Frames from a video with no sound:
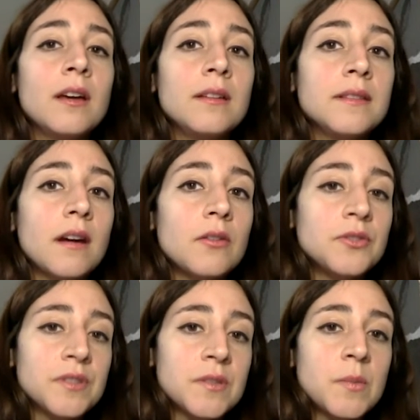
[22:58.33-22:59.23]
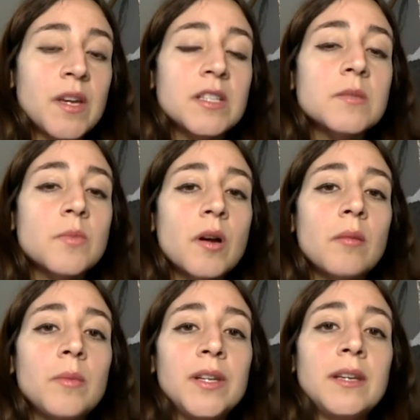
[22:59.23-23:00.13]
In the hotel space,
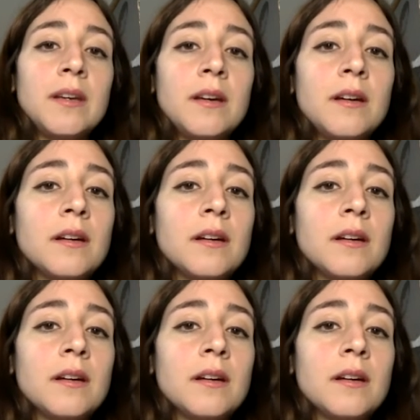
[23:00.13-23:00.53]
probably